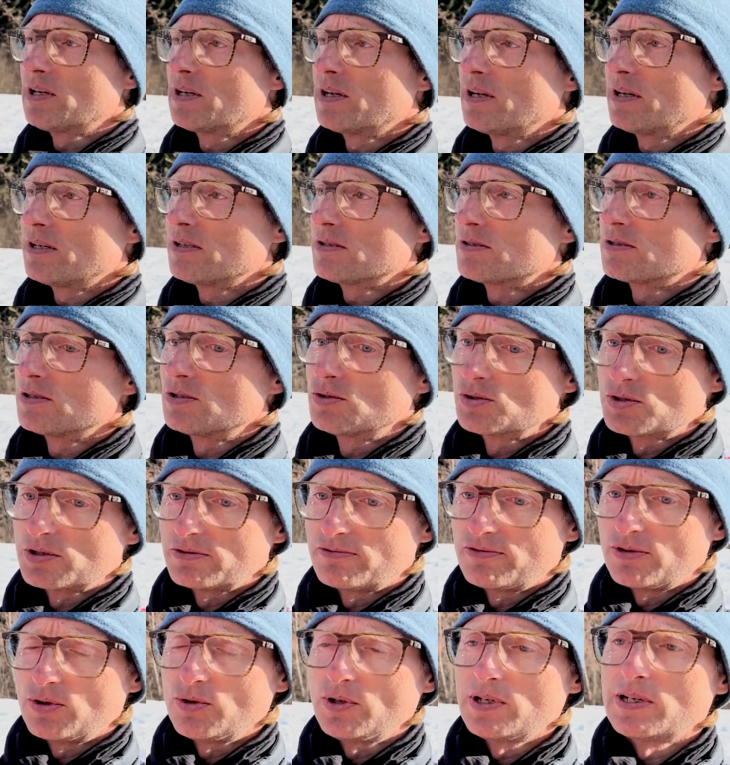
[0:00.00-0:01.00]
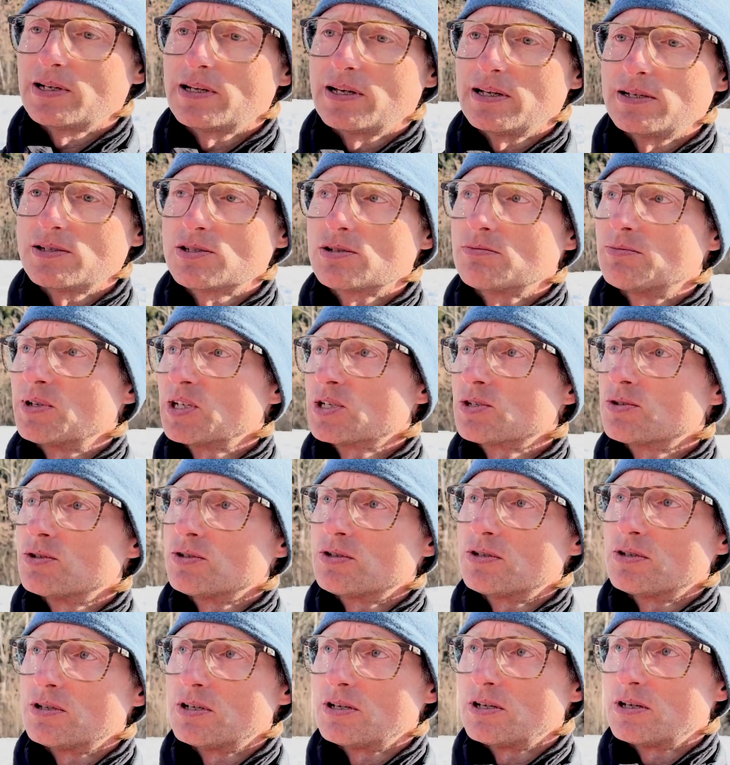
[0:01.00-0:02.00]
lines, the use of folding lines to make
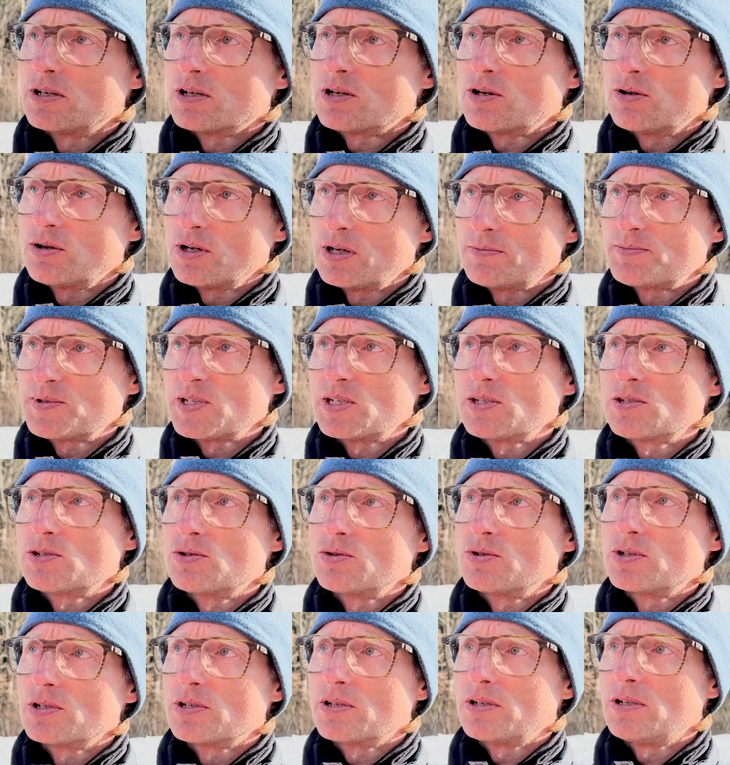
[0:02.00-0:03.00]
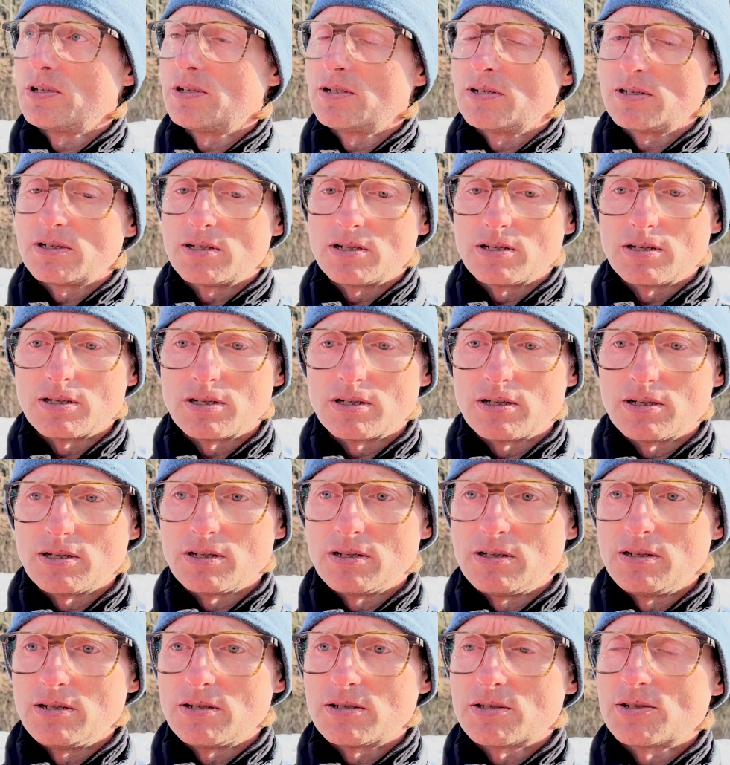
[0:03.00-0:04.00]
collapses in
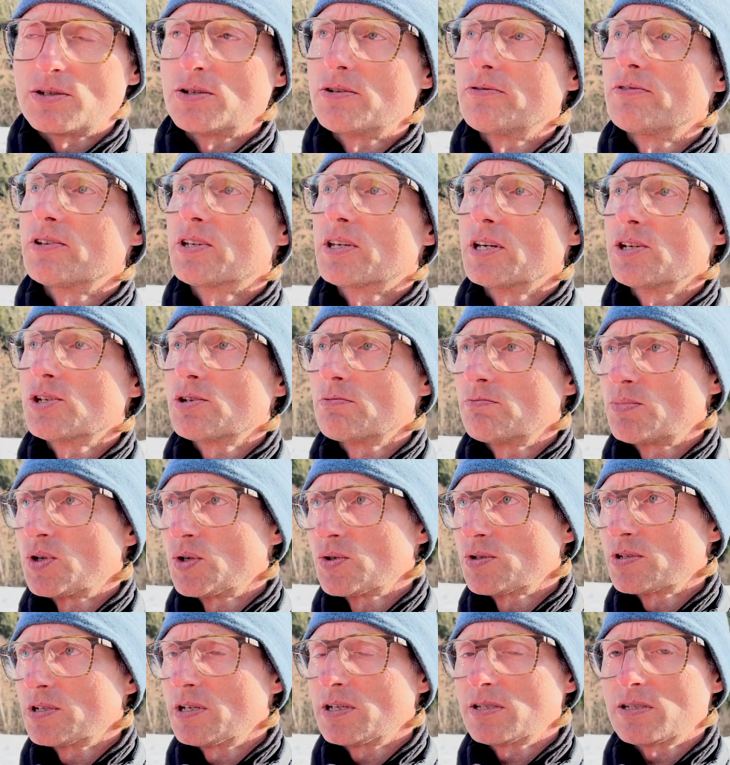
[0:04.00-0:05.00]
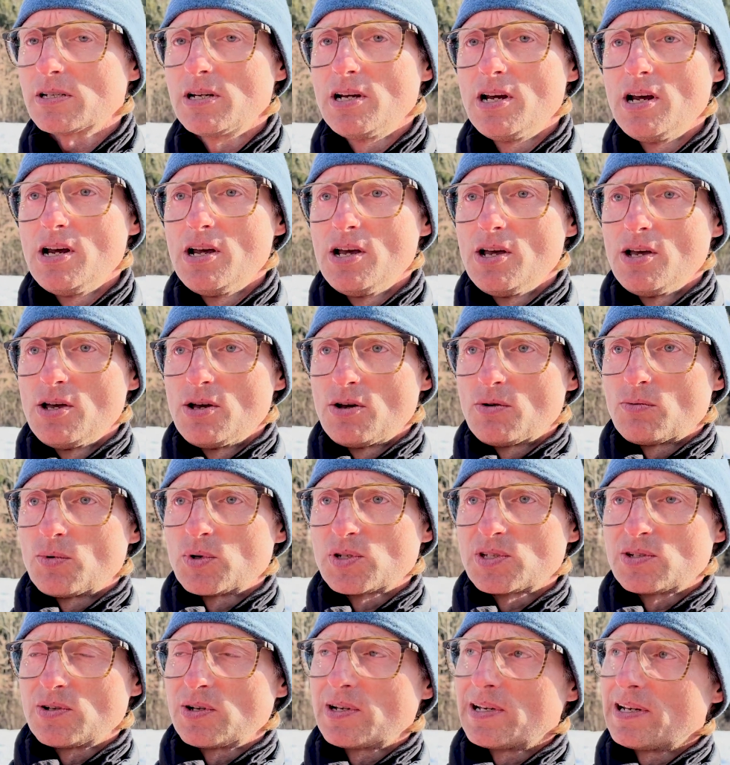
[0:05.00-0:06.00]
the certification process
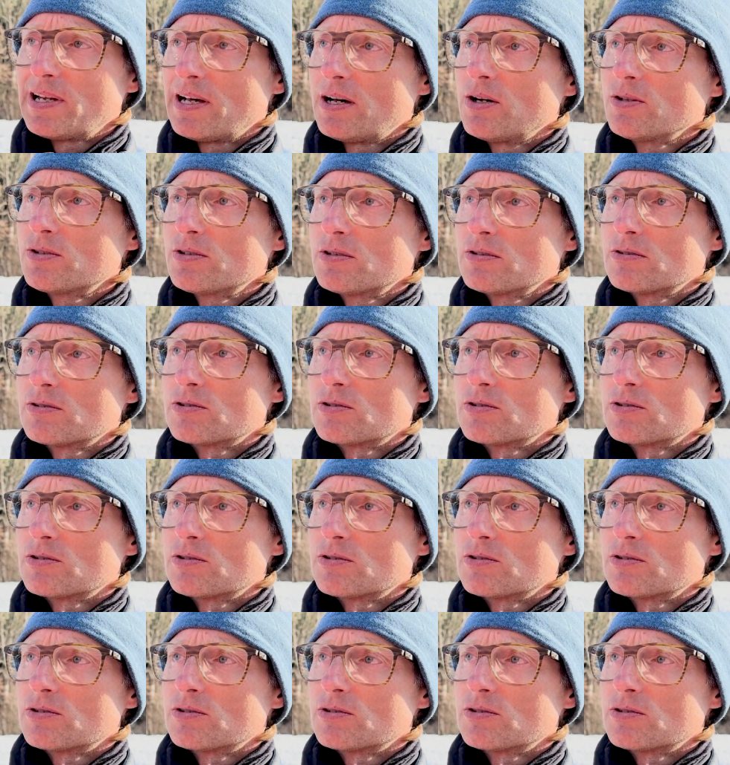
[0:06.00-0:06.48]
was not allowed.